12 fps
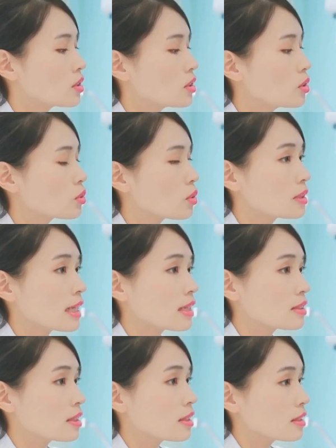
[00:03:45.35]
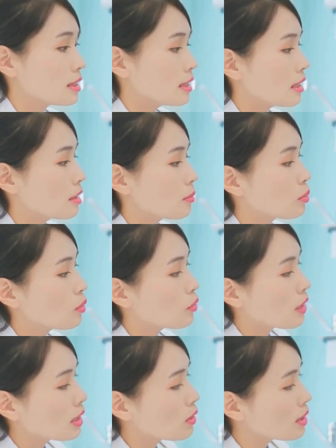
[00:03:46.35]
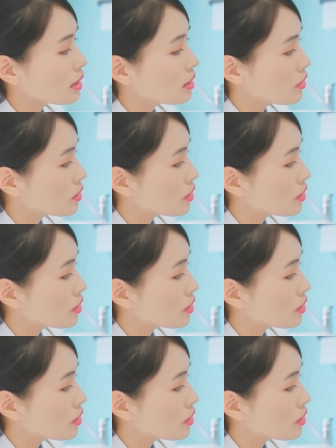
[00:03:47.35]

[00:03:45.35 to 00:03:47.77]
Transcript: When a tooth has become damaged by decay,